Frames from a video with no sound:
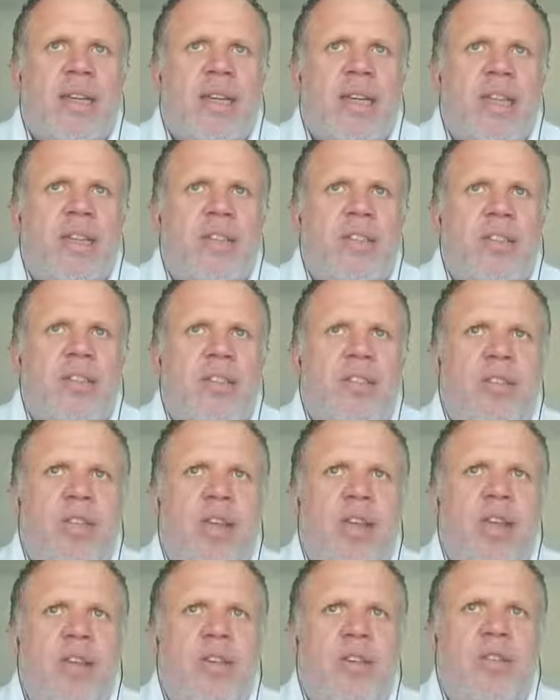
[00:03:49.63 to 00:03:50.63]
is to
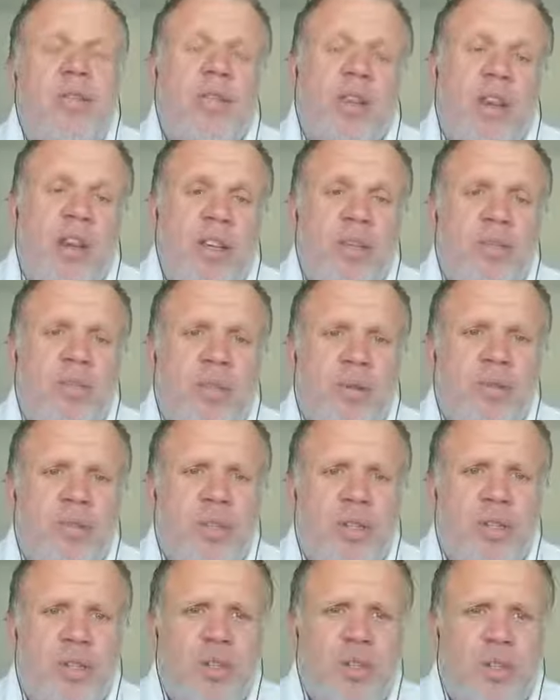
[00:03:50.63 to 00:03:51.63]
take your value
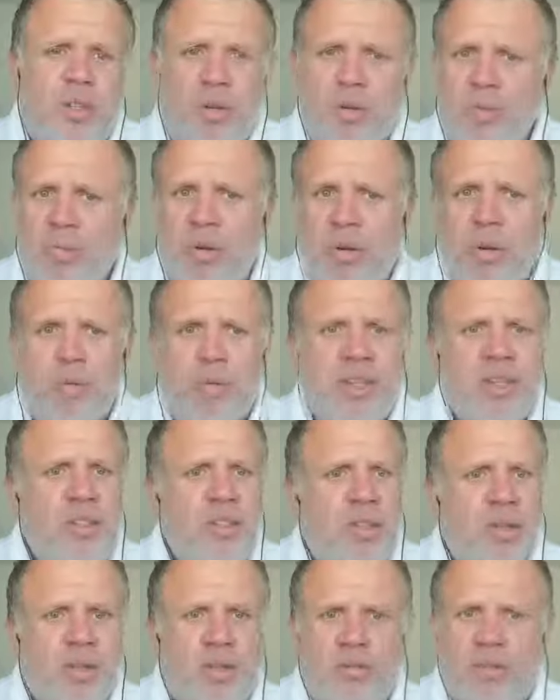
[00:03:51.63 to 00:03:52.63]
proposition, your
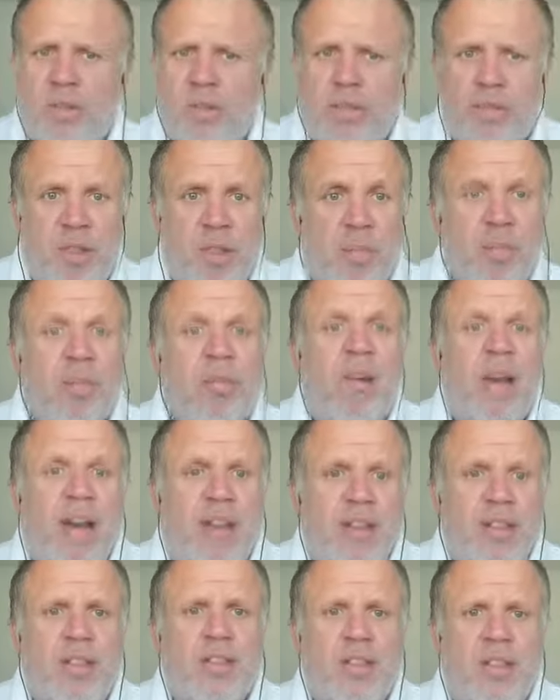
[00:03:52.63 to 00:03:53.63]
promise, the
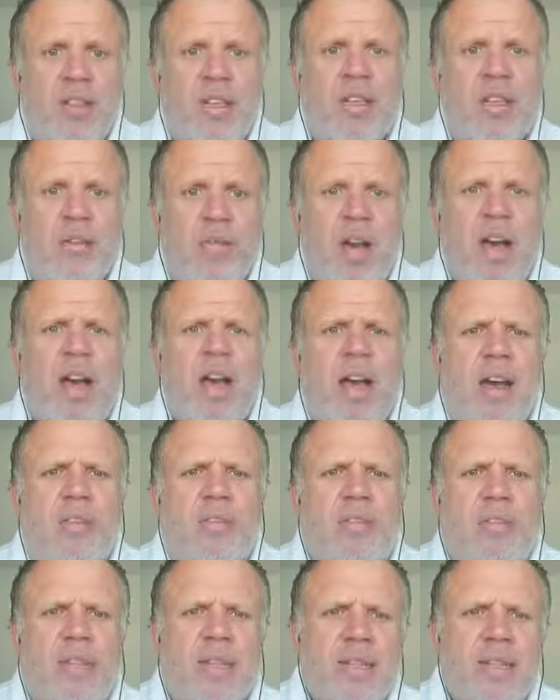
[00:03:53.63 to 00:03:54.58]
brand that you have,